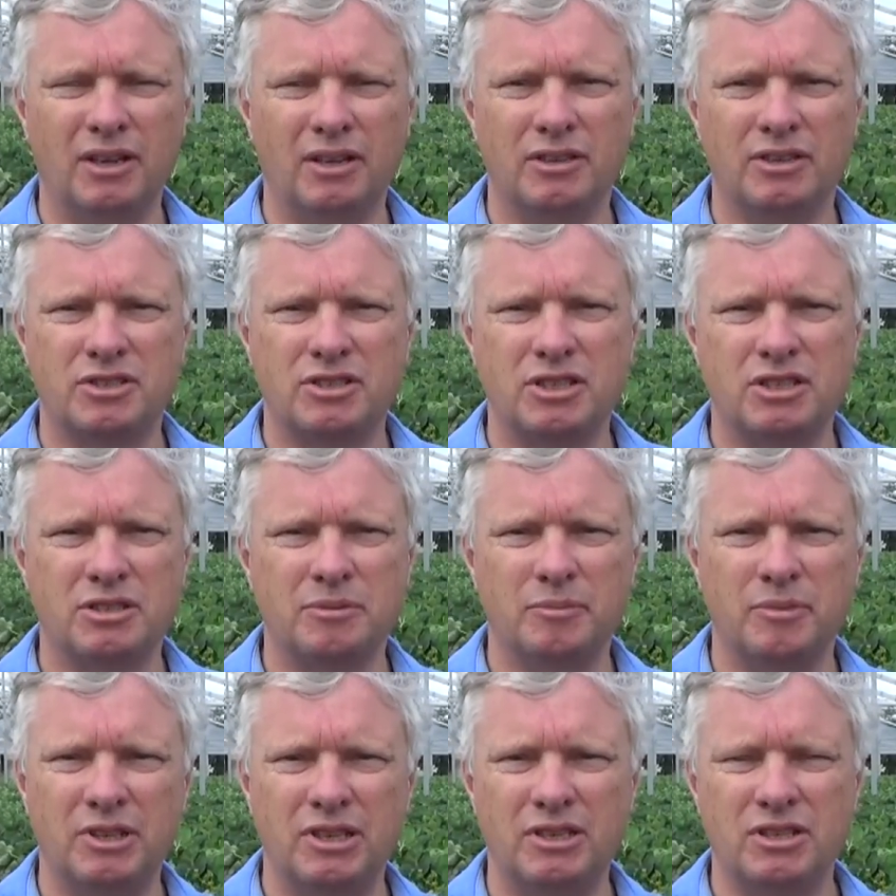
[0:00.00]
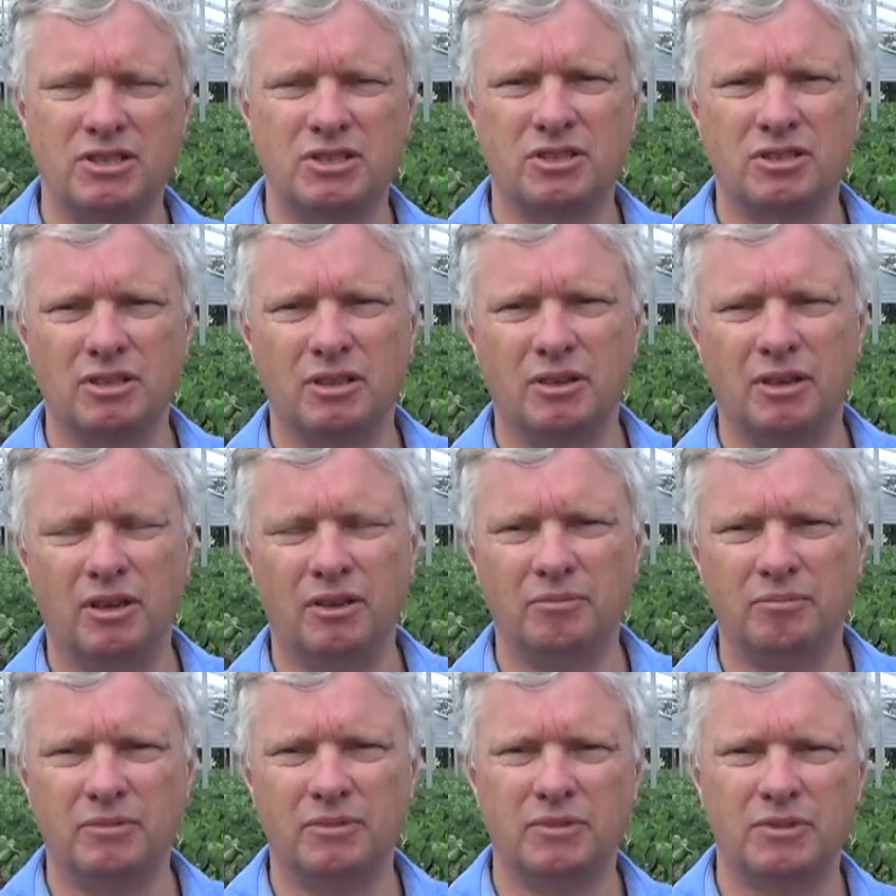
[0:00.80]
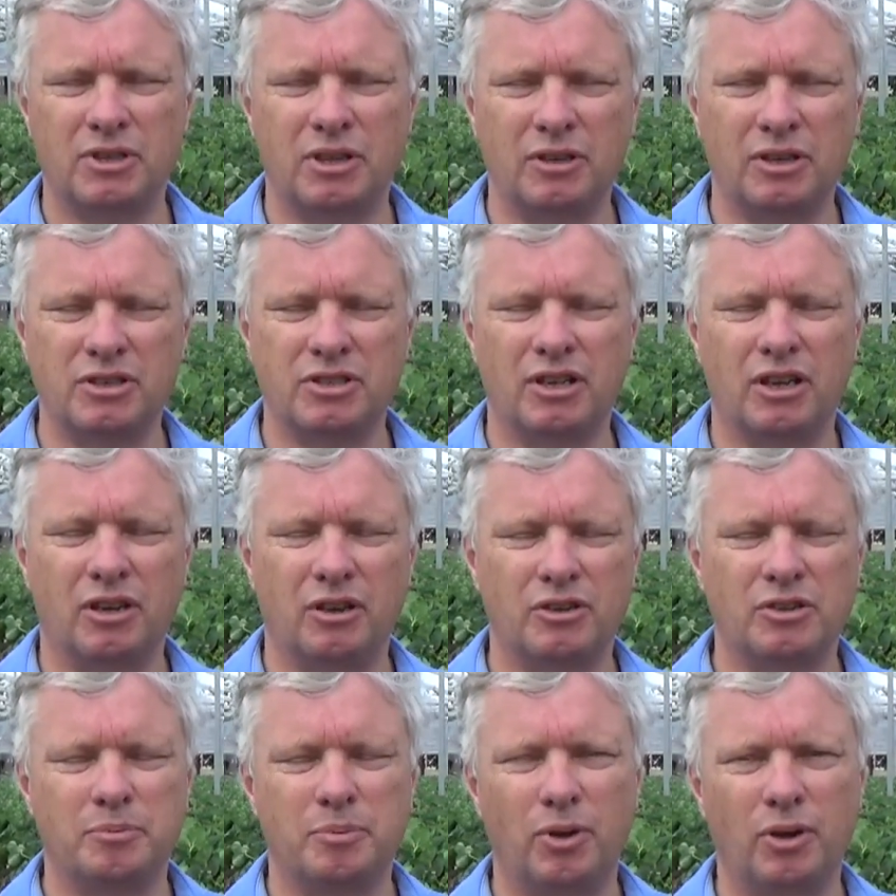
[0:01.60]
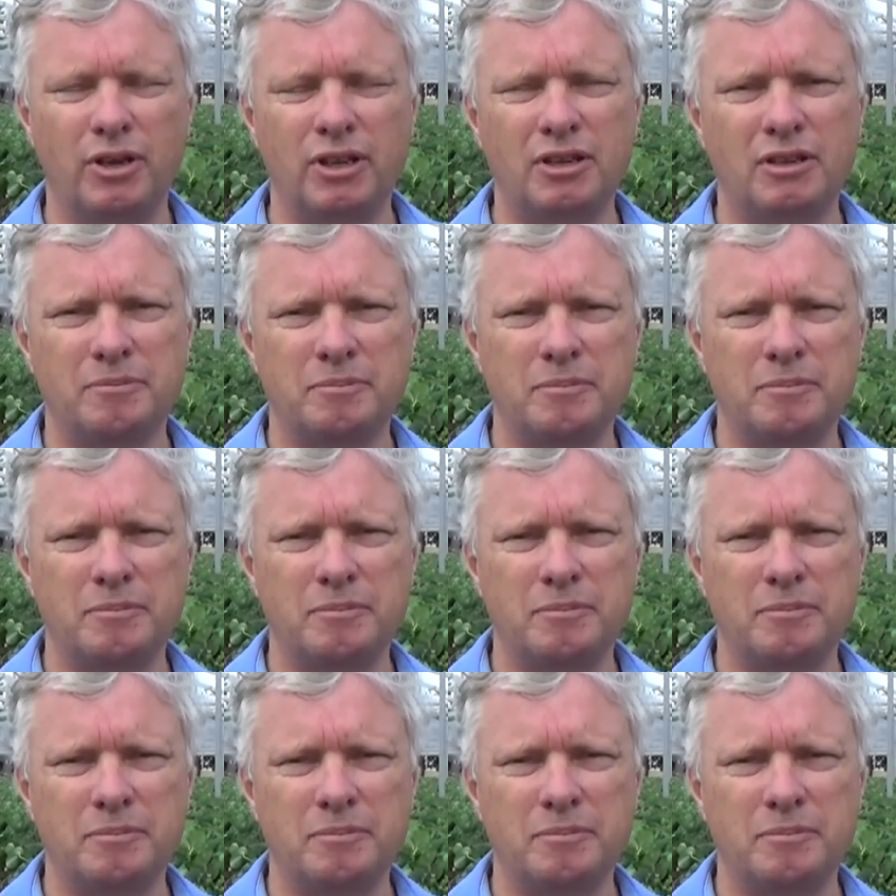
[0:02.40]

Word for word: The system is uh, totally say hydroponic.